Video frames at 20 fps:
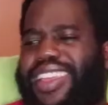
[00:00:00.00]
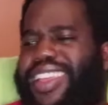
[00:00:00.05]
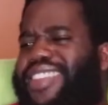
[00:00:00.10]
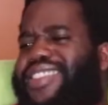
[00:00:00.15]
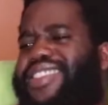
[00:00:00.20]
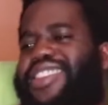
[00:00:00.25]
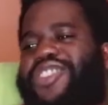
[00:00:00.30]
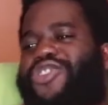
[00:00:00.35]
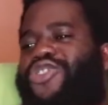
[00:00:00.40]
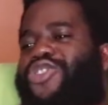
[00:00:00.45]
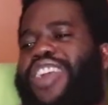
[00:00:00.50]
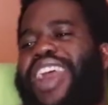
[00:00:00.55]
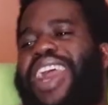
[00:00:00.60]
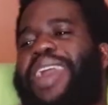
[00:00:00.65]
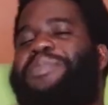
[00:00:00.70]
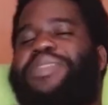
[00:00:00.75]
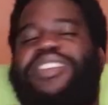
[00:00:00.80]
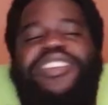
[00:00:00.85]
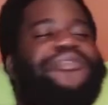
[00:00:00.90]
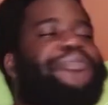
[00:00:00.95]
It's the
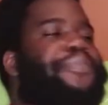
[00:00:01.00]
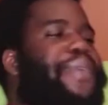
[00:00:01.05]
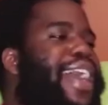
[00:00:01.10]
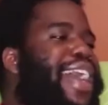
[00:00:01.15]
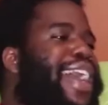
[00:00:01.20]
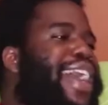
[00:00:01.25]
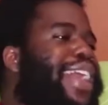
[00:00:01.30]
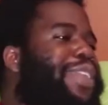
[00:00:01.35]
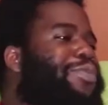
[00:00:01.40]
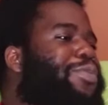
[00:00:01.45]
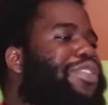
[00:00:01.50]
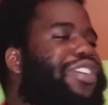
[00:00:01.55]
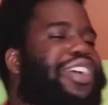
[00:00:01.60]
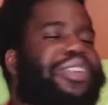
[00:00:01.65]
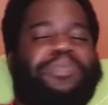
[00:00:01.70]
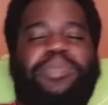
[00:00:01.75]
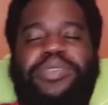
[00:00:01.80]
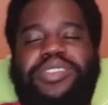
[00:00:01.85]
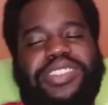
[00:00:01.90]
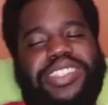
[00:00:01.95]
tribes of man. We're
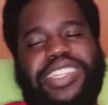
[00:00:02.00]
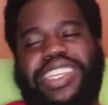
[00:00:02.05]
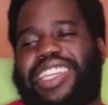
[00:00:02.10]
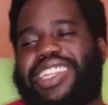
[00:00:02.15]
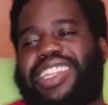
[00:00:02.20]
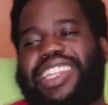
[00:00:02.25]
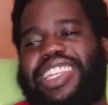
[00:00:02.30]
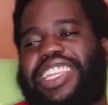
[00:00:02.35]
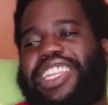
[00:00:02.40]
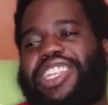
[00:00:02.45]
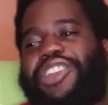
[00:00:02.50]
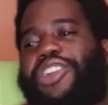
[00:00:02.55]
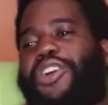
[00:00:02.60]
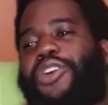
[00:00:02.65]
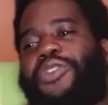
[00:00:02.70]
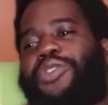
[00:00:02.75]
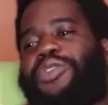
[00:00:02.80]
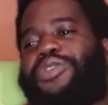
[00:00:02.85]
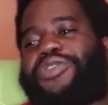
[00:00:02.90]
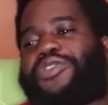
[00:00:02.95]
not particularly
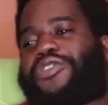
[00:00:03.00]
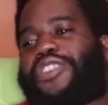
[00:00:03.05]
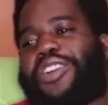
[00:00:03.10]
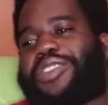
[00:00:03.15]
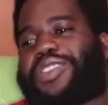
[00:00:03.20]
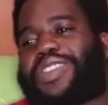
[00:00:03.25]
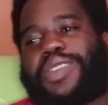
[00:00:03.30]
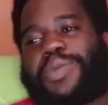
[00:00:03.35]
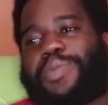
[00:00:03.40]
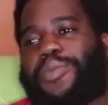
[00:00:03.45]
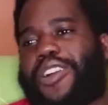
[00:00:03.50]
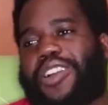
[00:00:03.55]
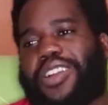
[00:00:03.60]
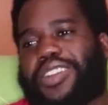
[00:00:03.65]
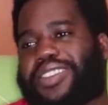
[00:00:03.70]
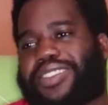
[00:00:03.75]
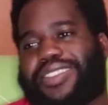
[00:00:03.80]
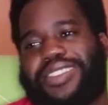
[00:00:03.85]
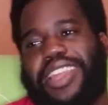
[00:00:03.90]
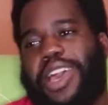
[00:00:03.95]
known for our
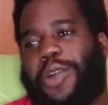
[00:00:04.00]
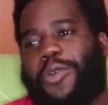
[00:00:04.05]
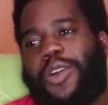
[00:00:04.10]
smarts now.